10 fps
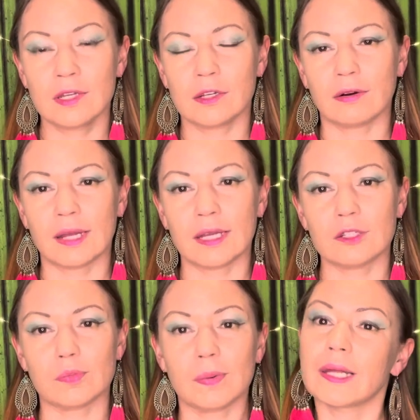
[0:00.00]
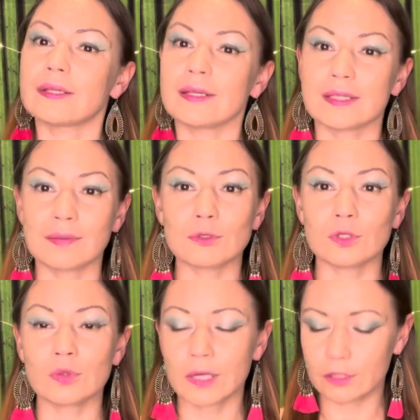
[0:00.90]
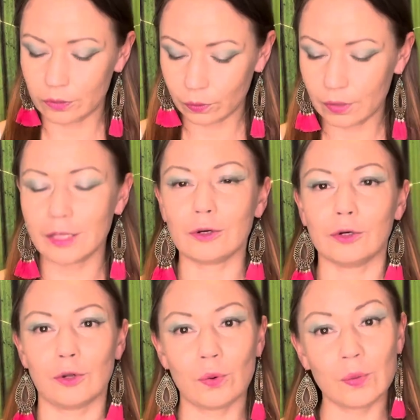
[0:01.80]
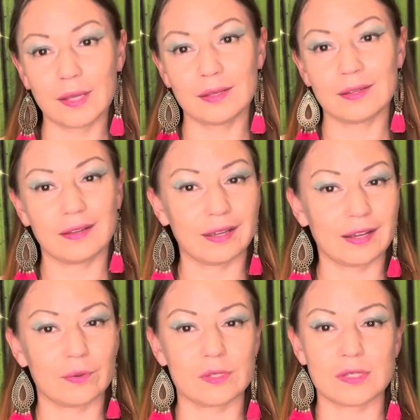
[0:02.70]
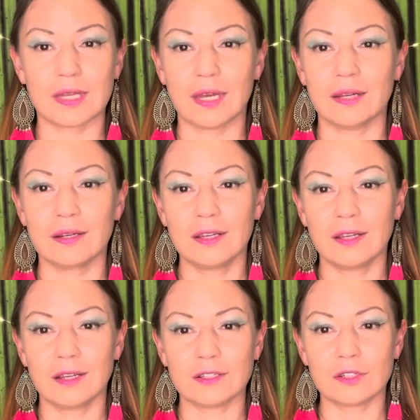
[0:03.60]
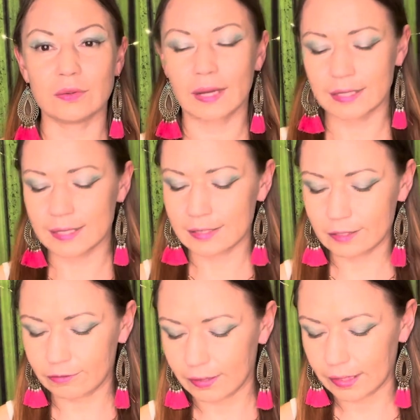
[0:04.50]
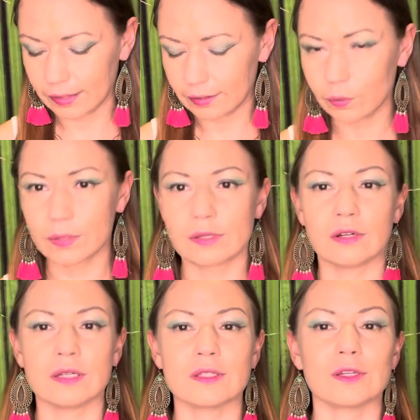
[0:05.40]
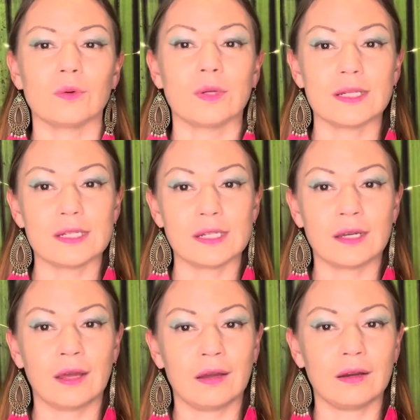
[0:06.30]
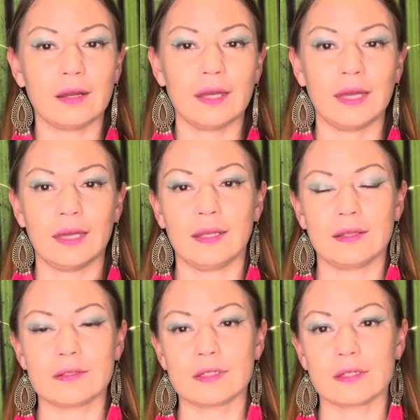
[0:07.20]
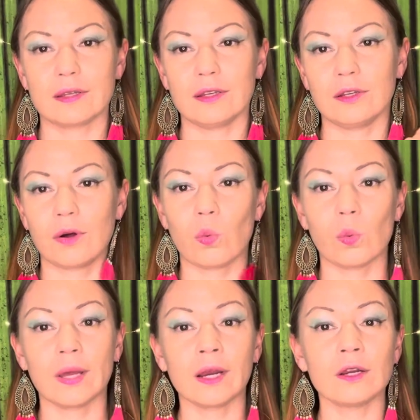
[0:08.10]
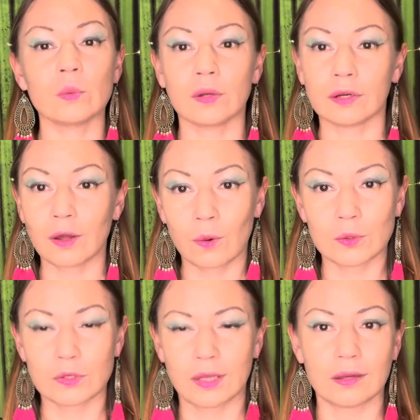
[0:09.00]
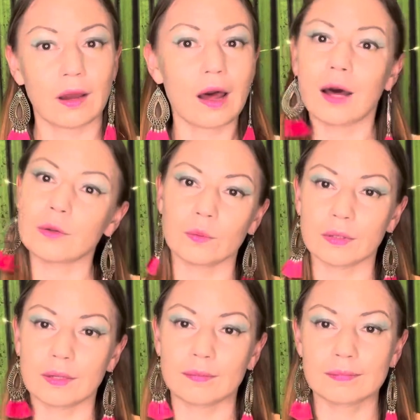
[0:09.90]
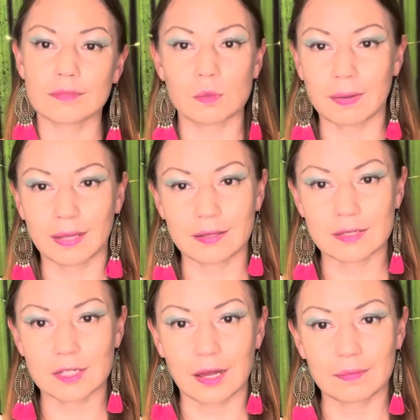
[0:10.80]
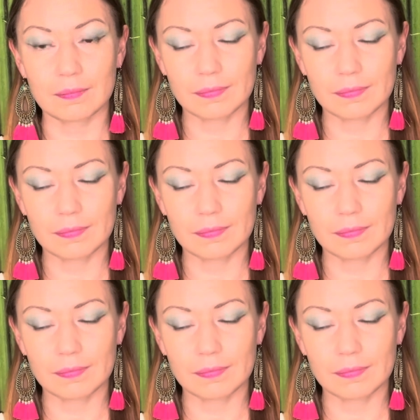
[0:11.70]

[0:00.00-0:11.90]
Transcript: right? But it's up to you and your inner knowing, like I was saying, to identify whether it's a good idea, and you know, where you want to go together, how you want to spend this time.